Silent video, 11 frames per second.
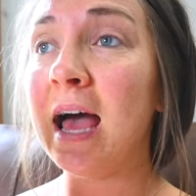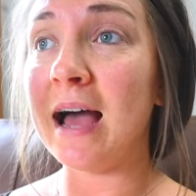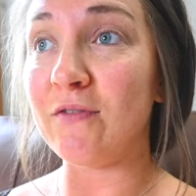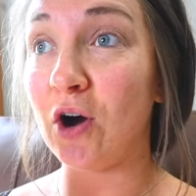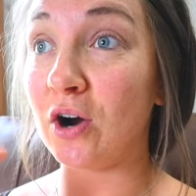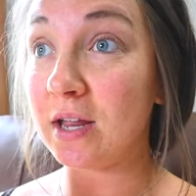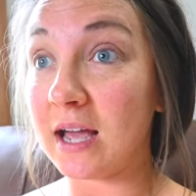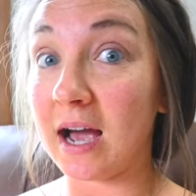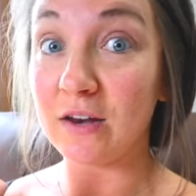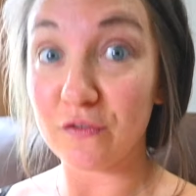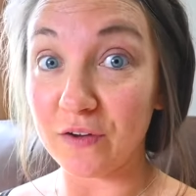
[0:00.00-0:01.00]
I've already
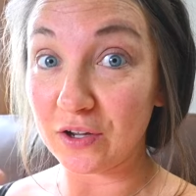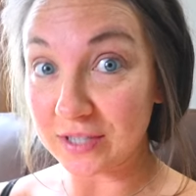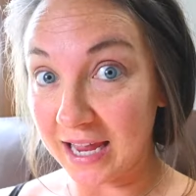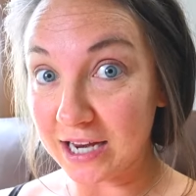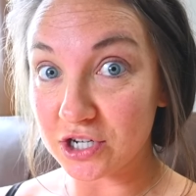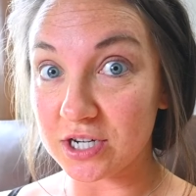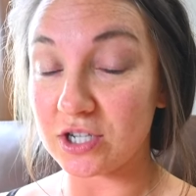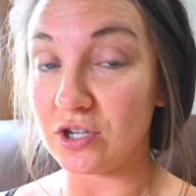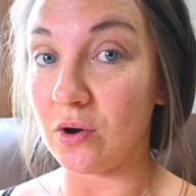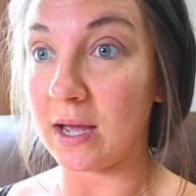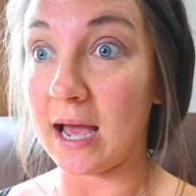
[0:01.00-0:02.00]
kind of felt anxious
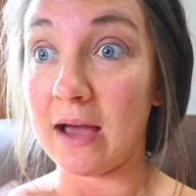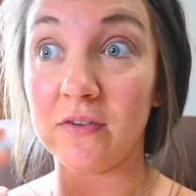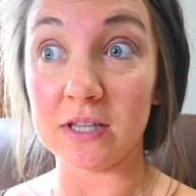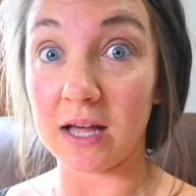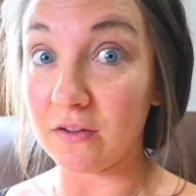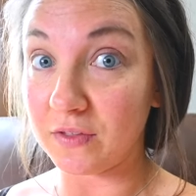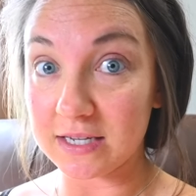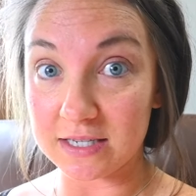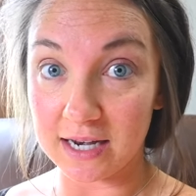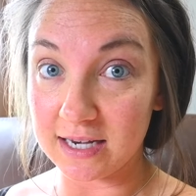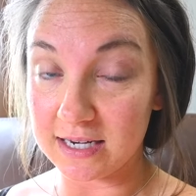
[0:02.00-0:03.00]
knowing I have a lot of things
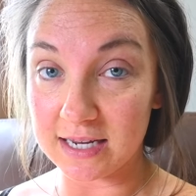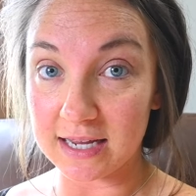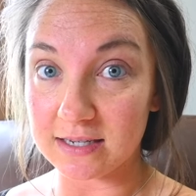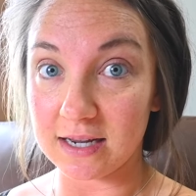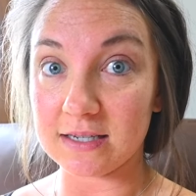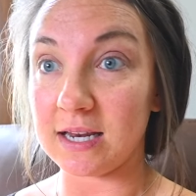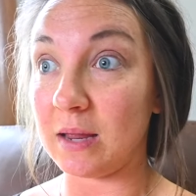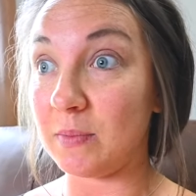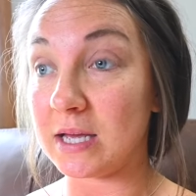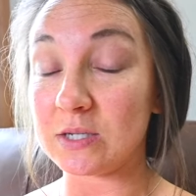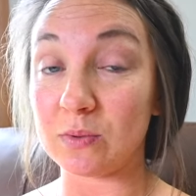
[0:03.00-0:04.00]
that I need to get done today
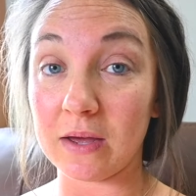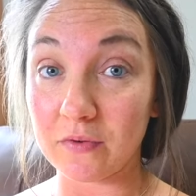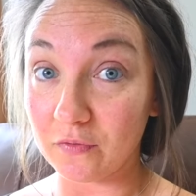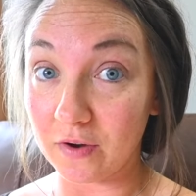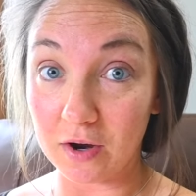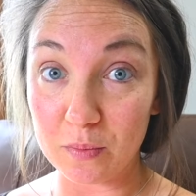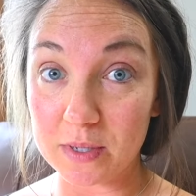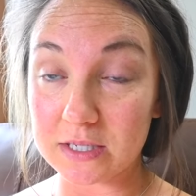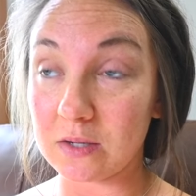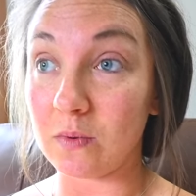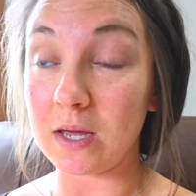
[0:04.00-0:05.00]
because we have a very
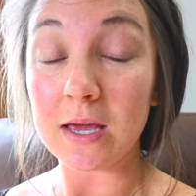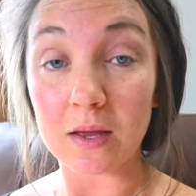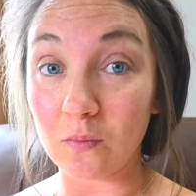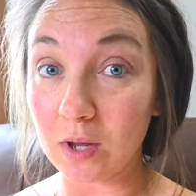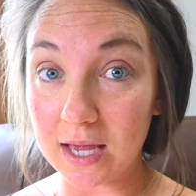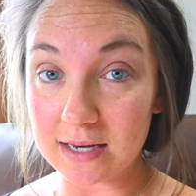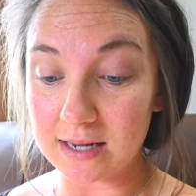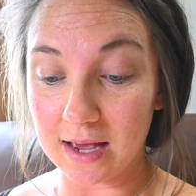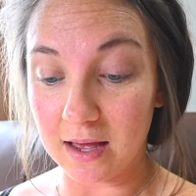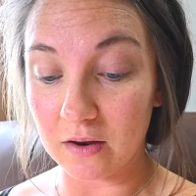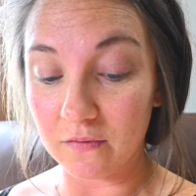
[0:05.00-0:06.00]
busy week and weekend
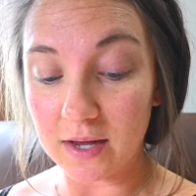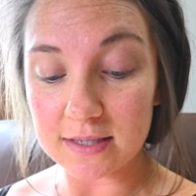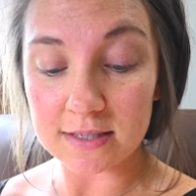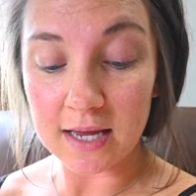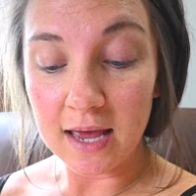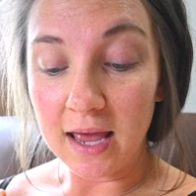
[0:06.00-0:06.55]
ahead of us.